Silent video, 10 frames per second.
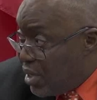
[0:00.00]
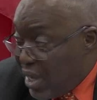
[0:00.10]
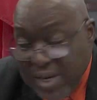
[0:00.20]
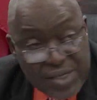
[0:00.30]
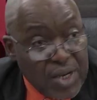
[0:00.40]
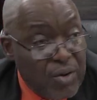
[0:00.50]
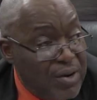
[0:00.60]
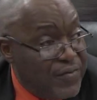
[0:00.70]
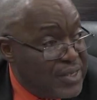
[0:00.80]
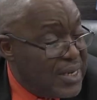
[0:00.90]
in the
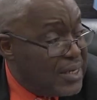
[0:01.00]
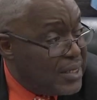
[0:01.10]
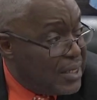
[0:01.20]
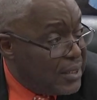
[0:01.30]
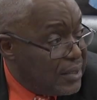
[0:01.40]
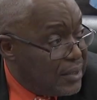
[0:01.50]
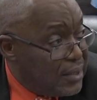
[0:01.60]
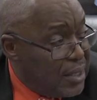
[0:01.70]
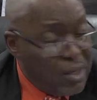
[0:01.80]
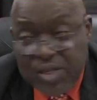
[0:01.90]
general facility,
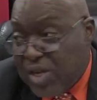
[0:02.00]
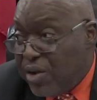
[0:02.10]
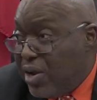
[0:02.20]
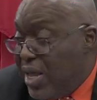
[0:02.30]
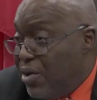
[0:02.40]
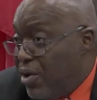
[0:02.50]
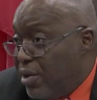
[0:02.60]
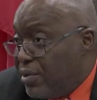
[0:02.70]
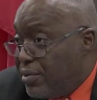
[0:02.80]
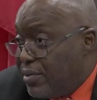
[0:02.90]
general area.